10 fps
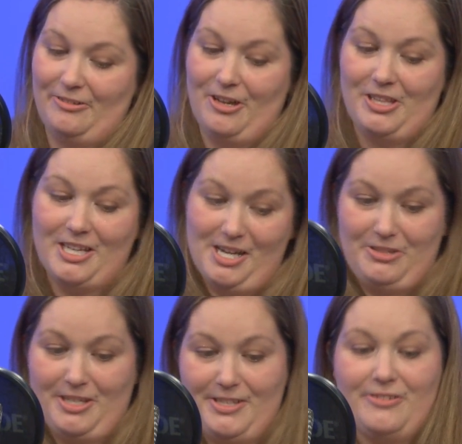all the
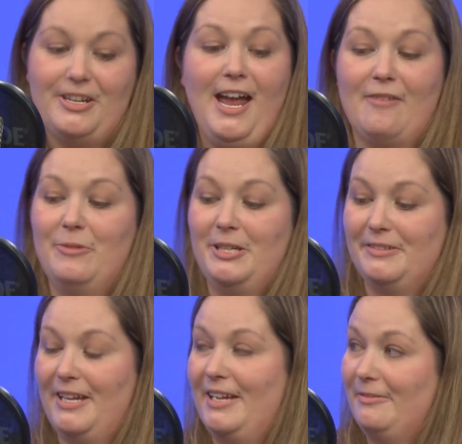contracts you could have, but in
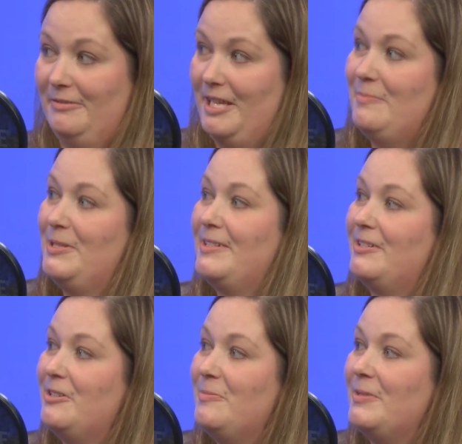like layman's
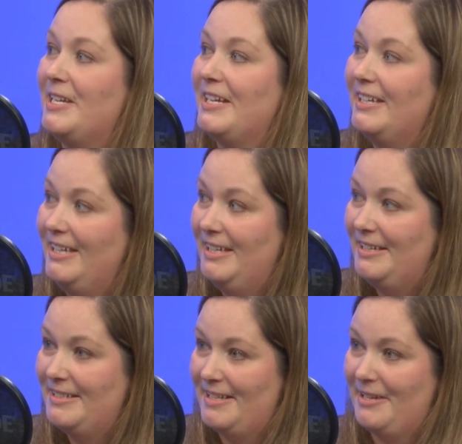terms, like
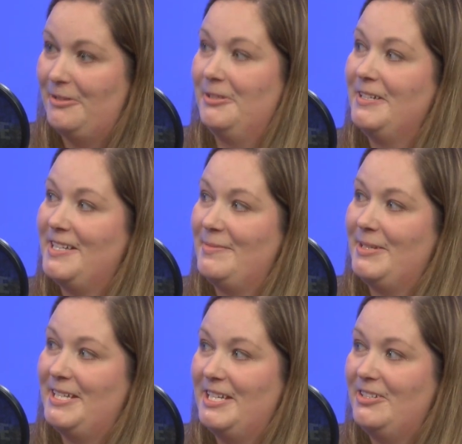set clear
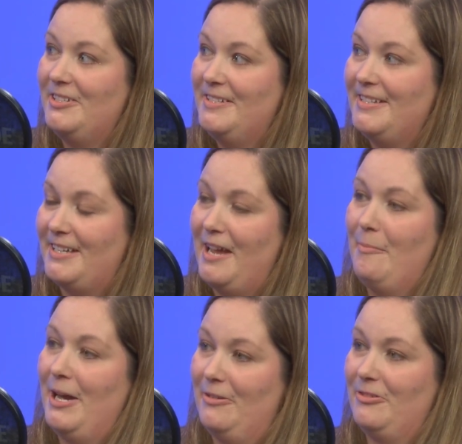expectations and have
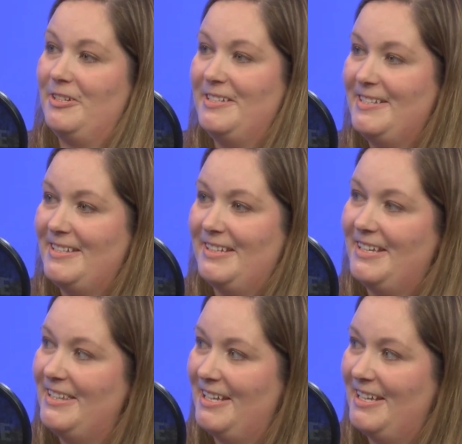boundaries. Like